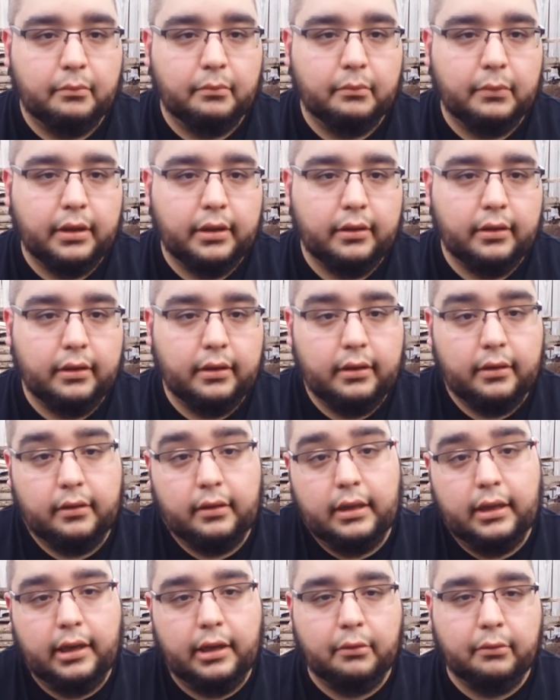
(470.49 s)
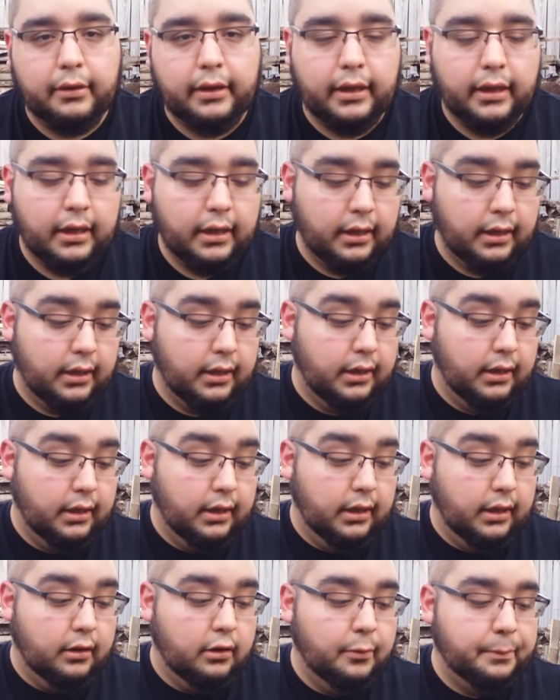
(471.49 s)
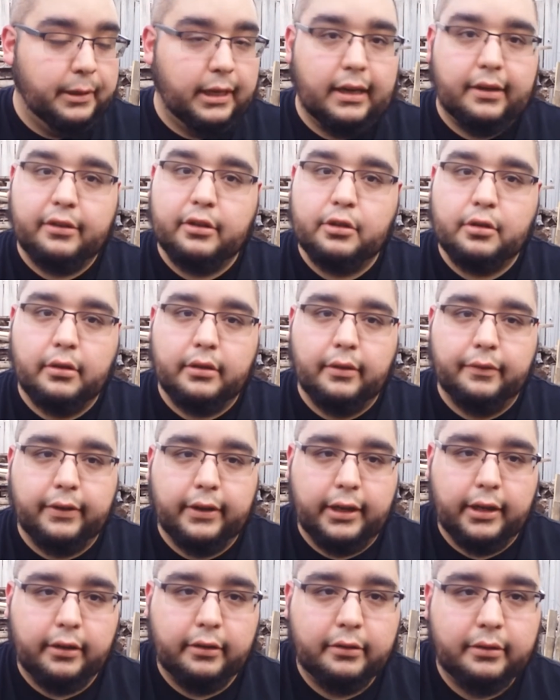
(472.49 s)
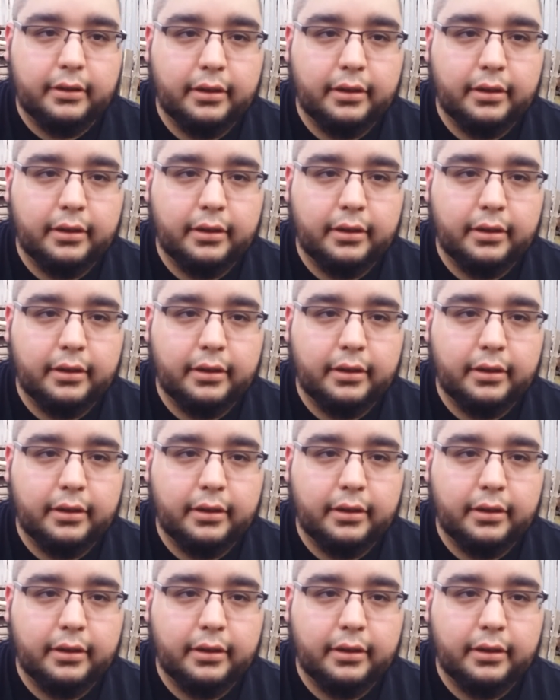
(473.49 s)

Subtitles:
But anyway, hope you guys enjoyed the video.